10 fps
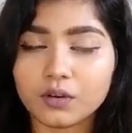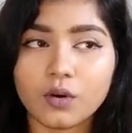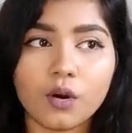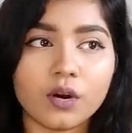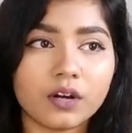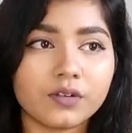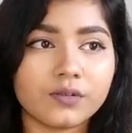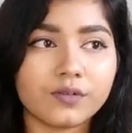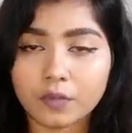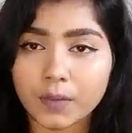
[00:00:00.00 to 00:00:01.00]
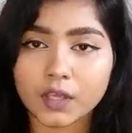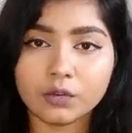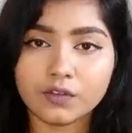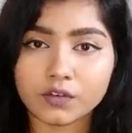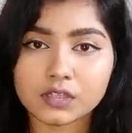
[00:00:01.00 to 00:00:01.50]
or from my
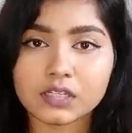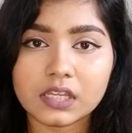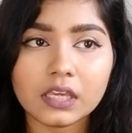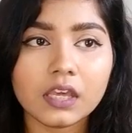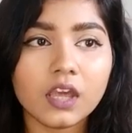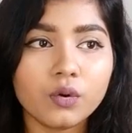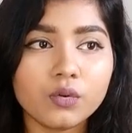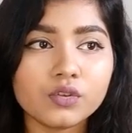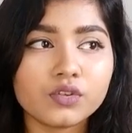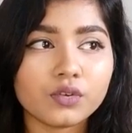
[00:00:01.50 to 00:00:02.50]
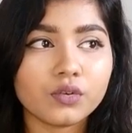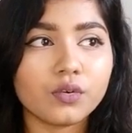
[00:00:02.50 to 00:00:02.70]
university whose